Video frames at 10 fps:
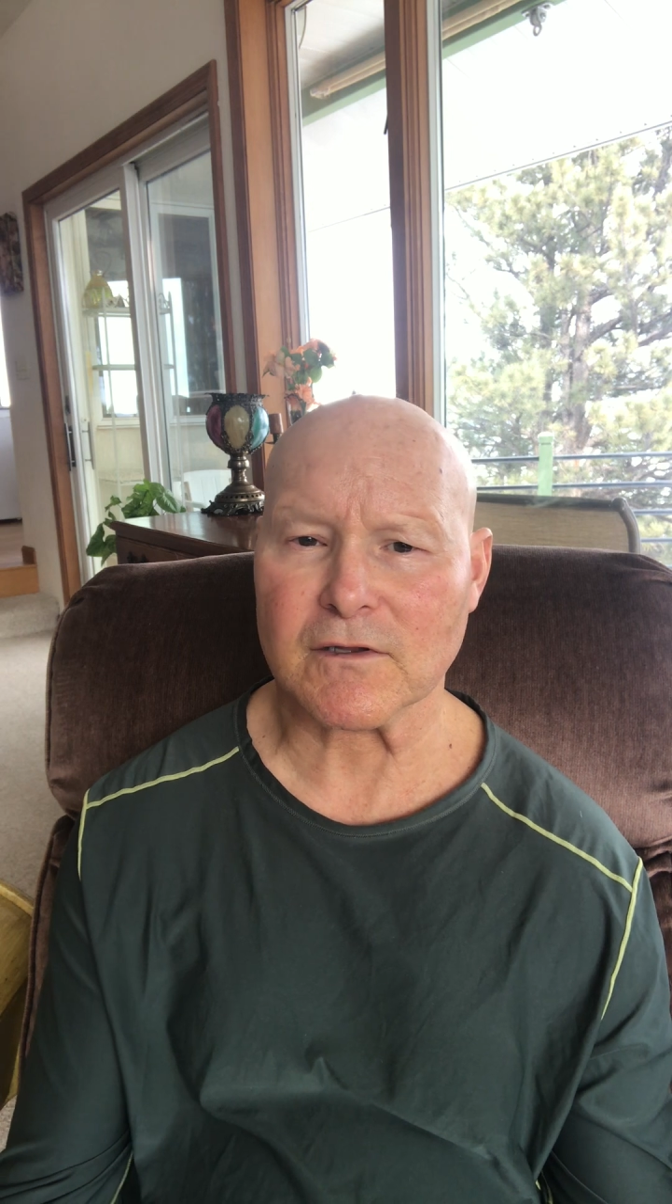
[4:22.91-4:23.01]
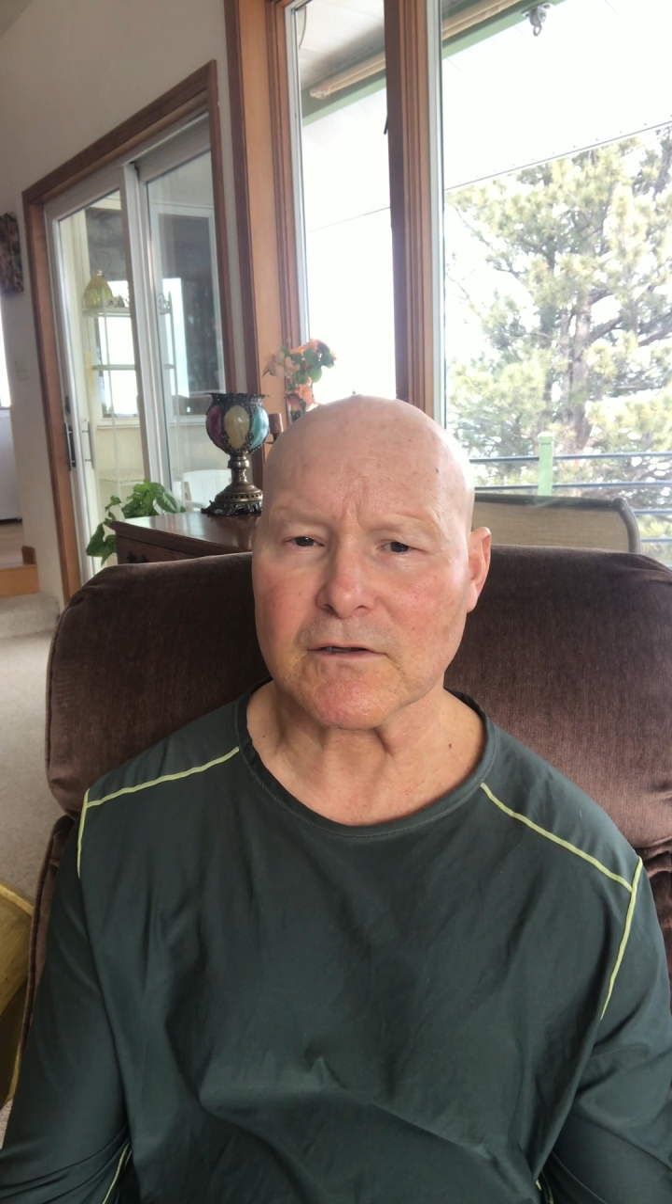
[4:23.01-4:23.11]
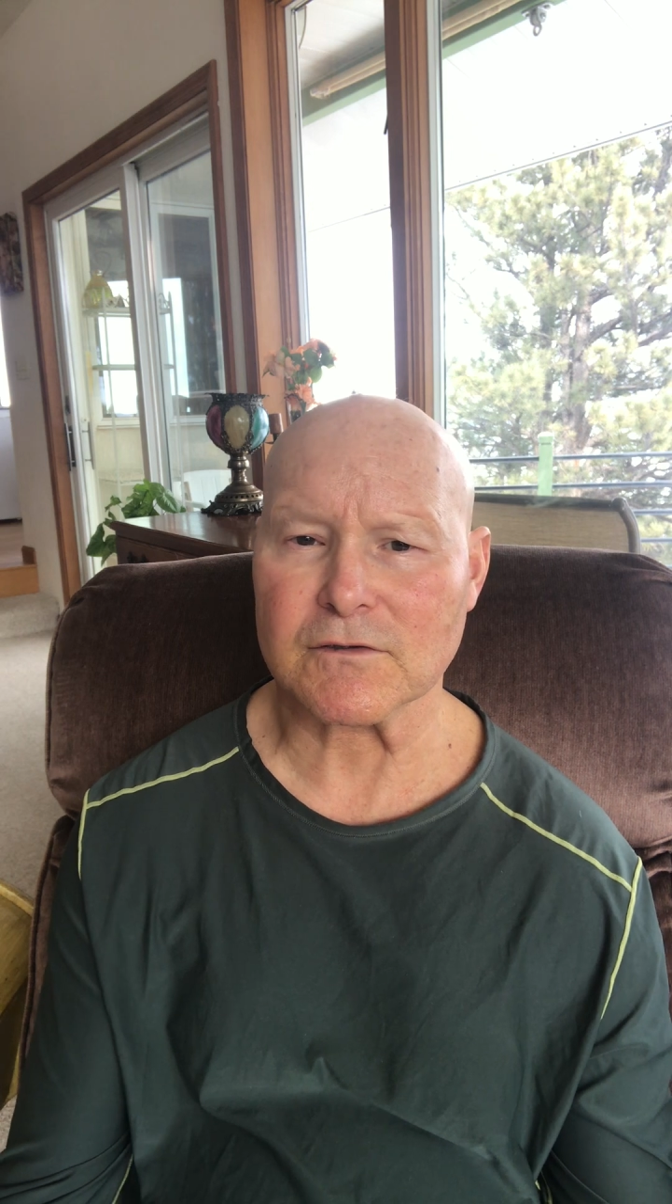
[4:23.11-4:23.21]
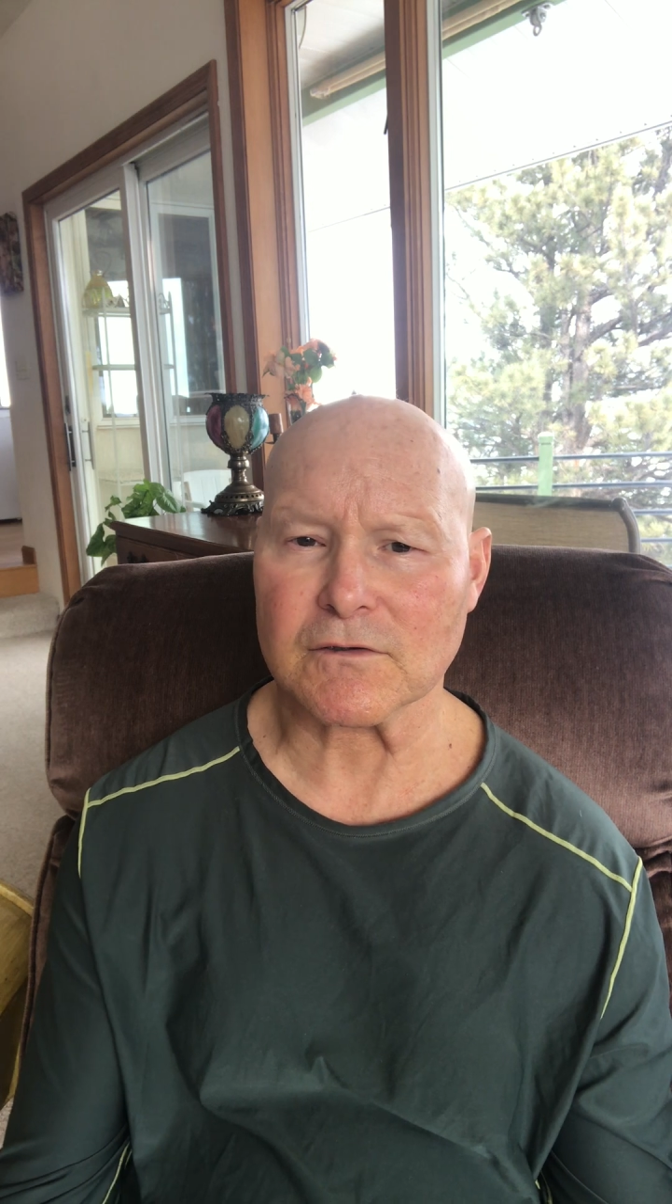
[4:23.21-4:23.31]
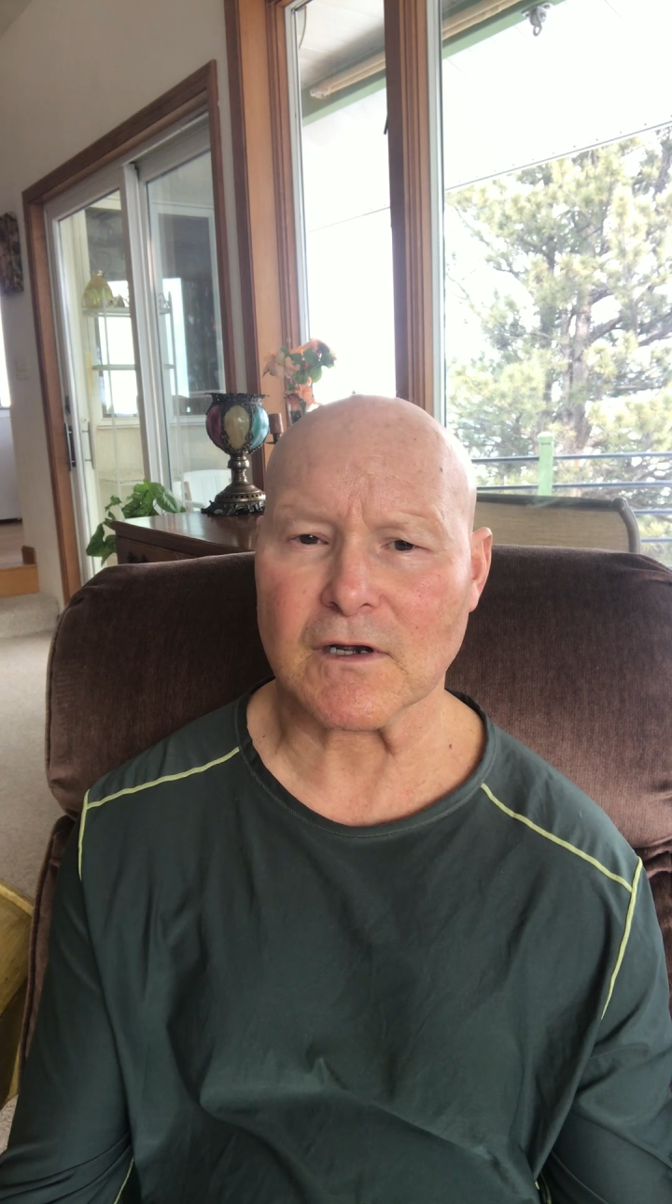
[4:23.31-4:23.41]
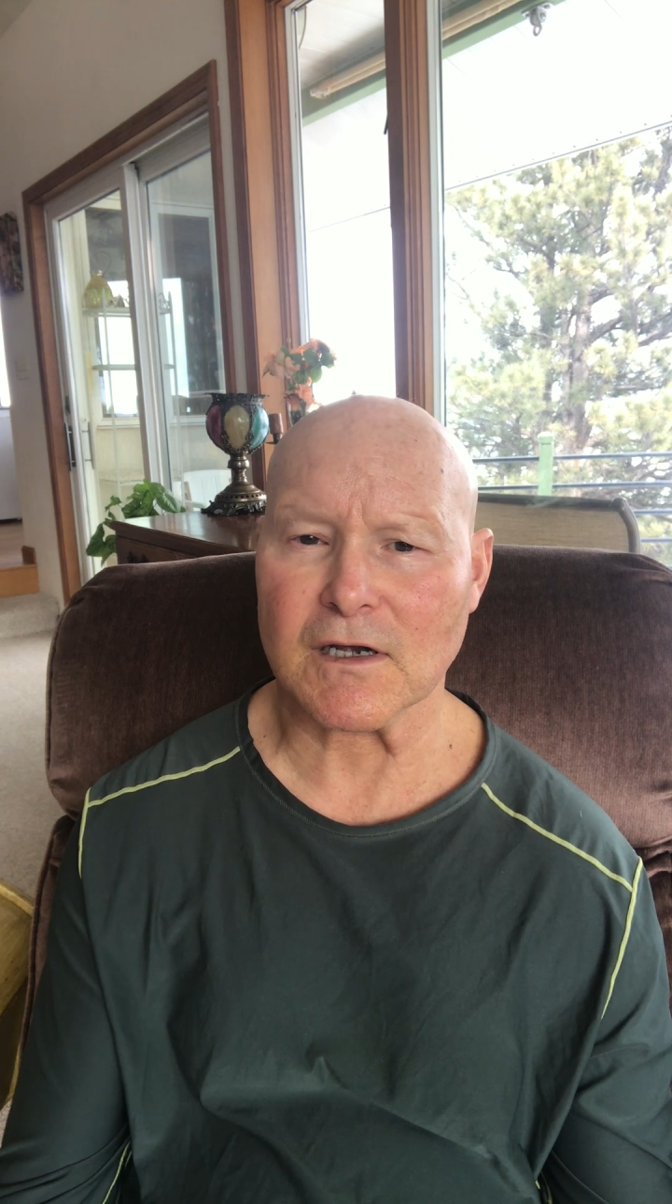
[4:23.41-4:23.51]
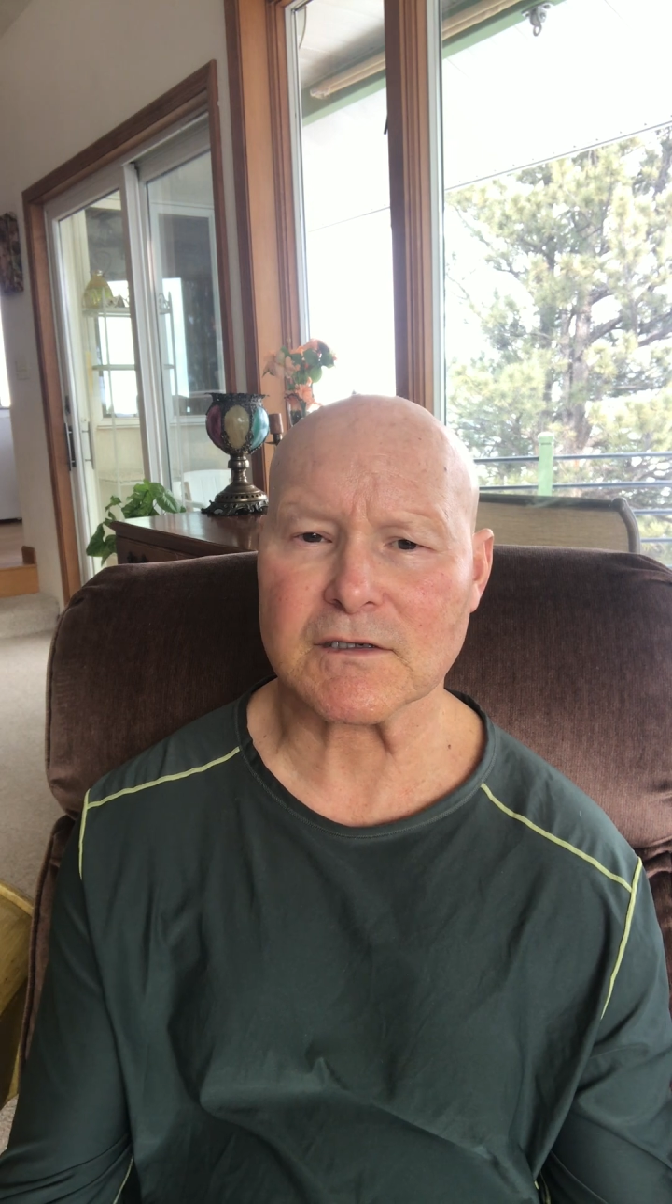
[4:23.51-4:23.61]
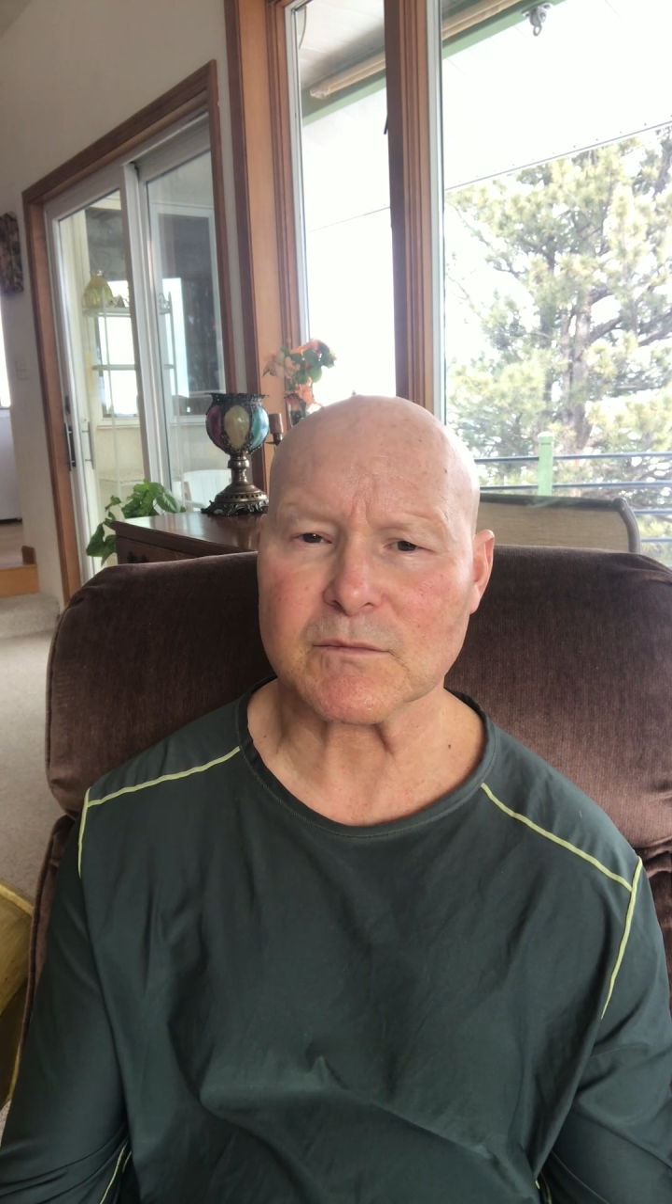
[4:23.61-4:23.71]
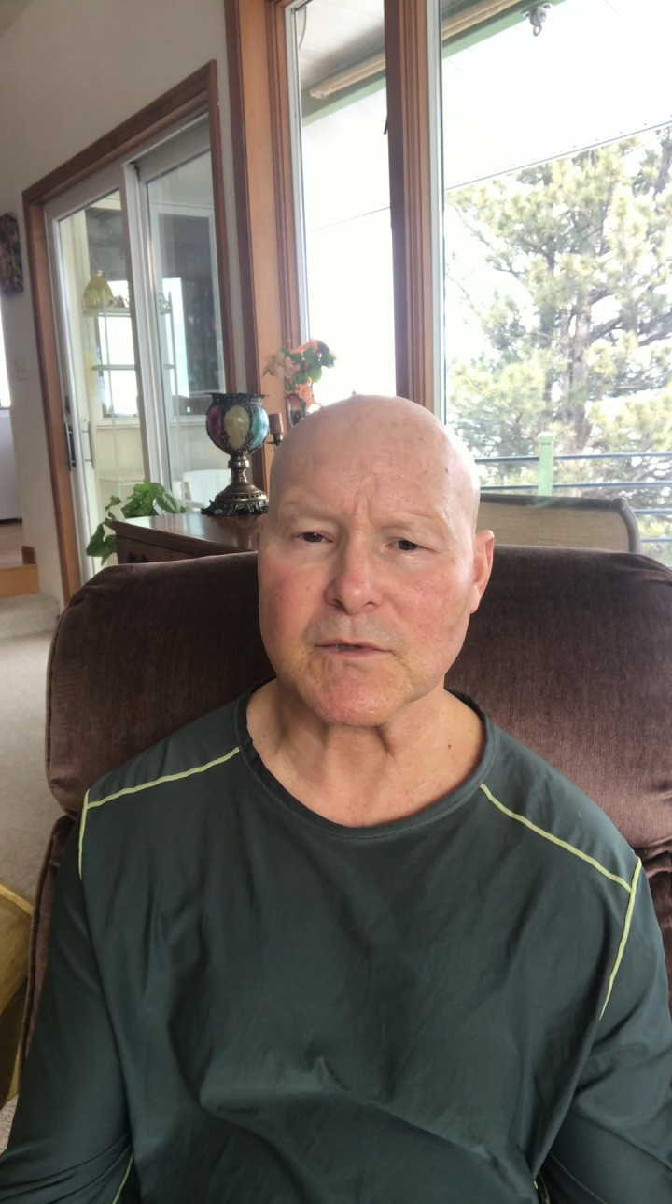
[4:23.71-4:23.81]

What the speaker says: close your eyes,